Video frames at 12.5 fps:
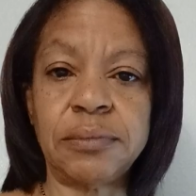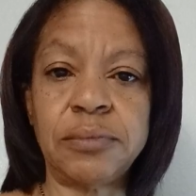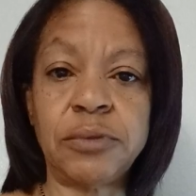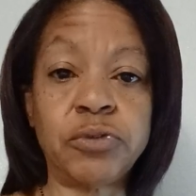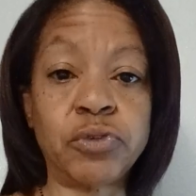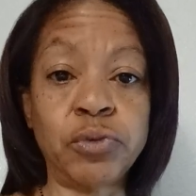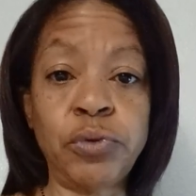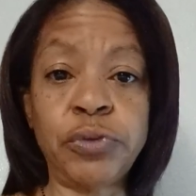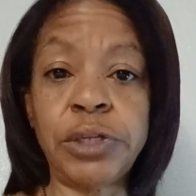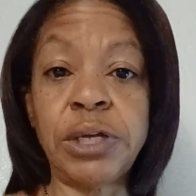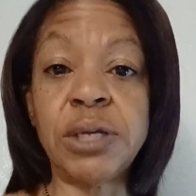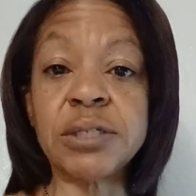The
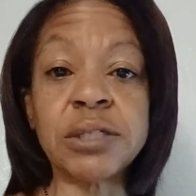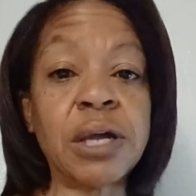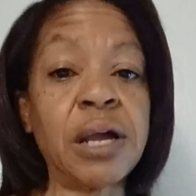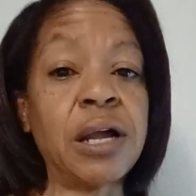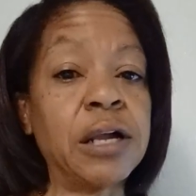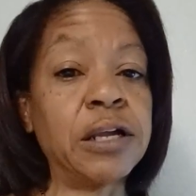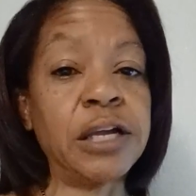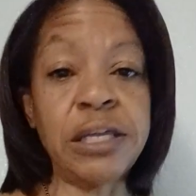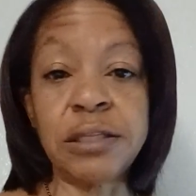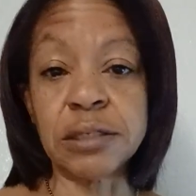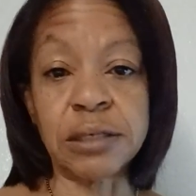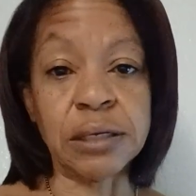truth is,
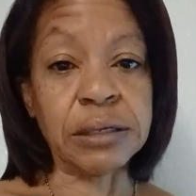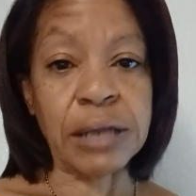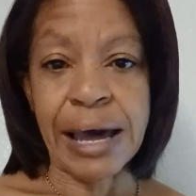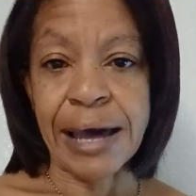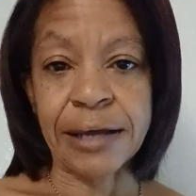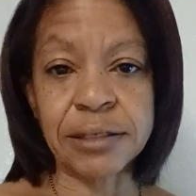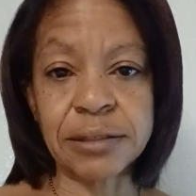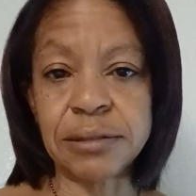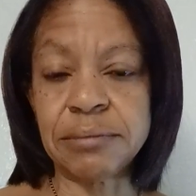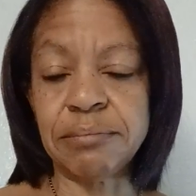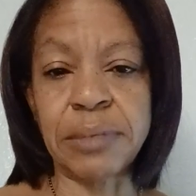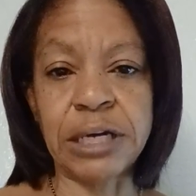he's not
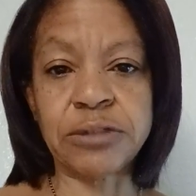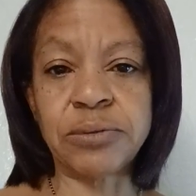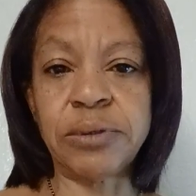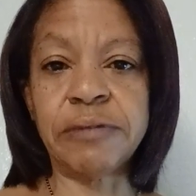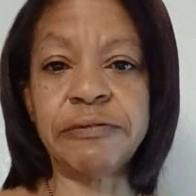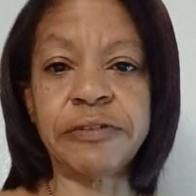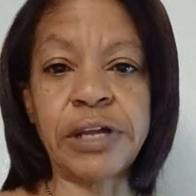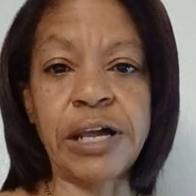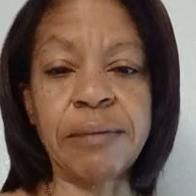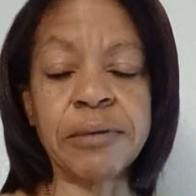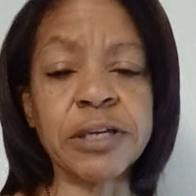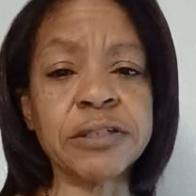my twin
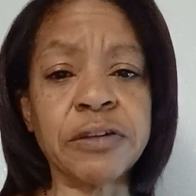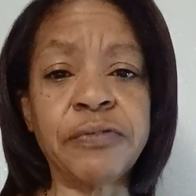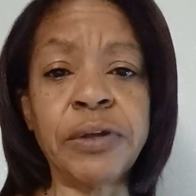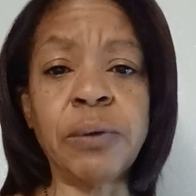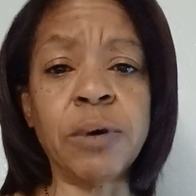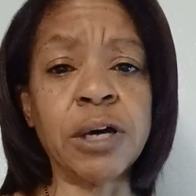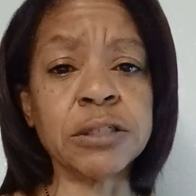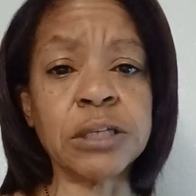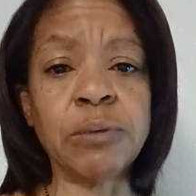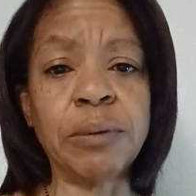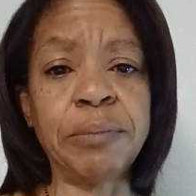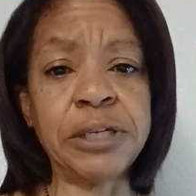flame, because if he was, he
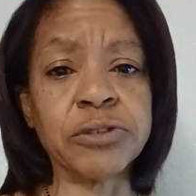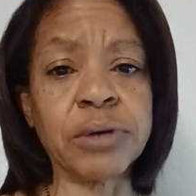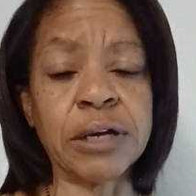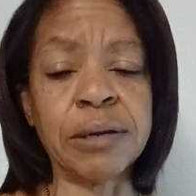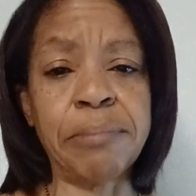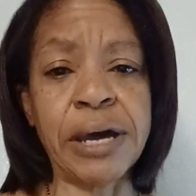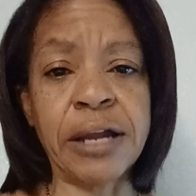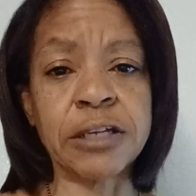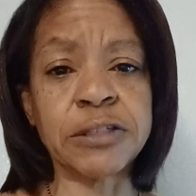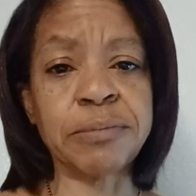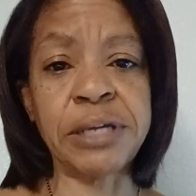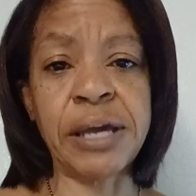would be trying to
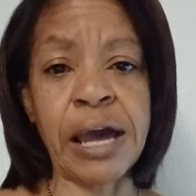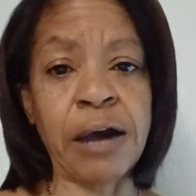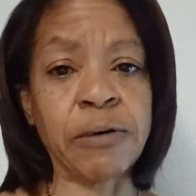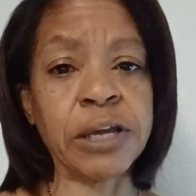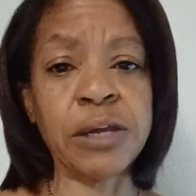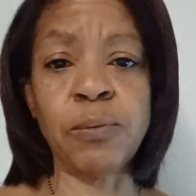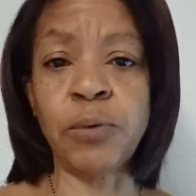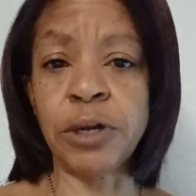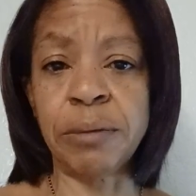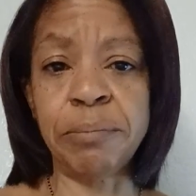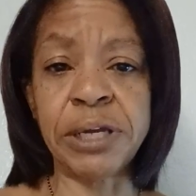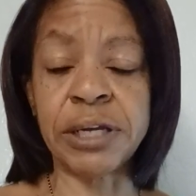balance me out. He
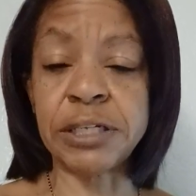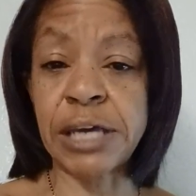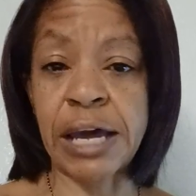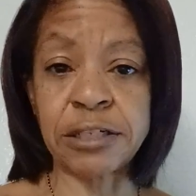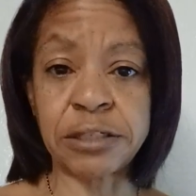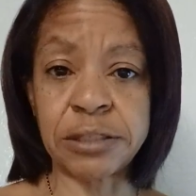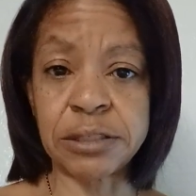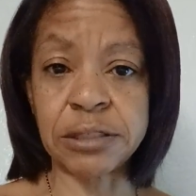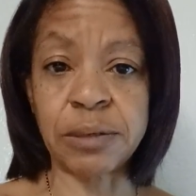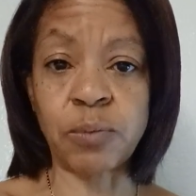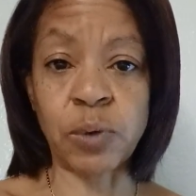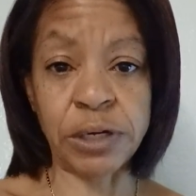wouldn't be attached to
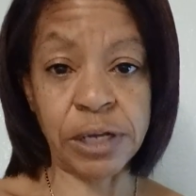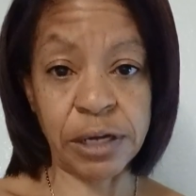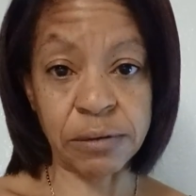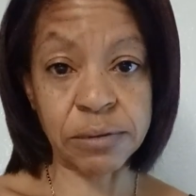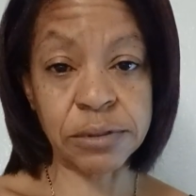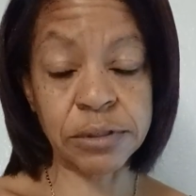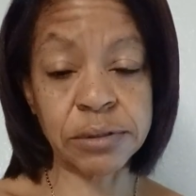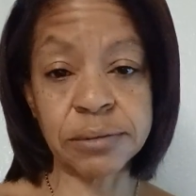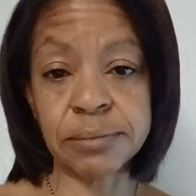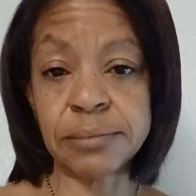someone else.